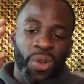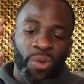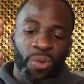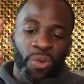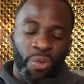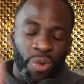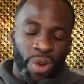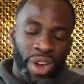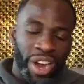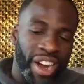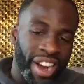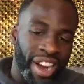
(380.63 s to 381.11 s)

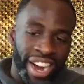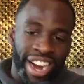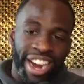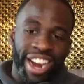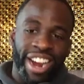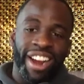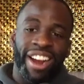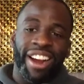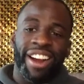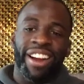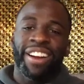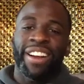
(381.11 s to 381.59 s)
We're
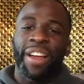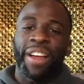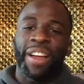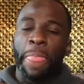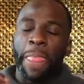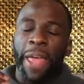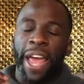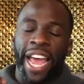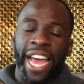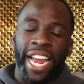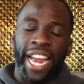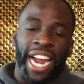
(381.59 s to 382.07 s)
here,
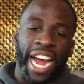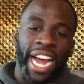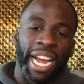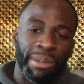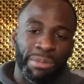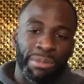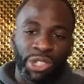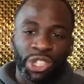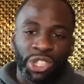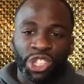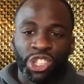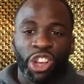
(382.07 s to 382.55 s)
and I
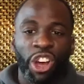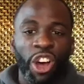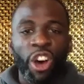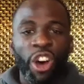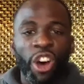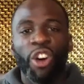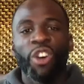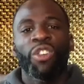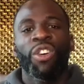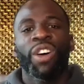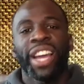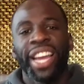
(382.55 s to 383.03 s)
am
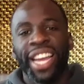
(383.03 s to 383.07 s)
so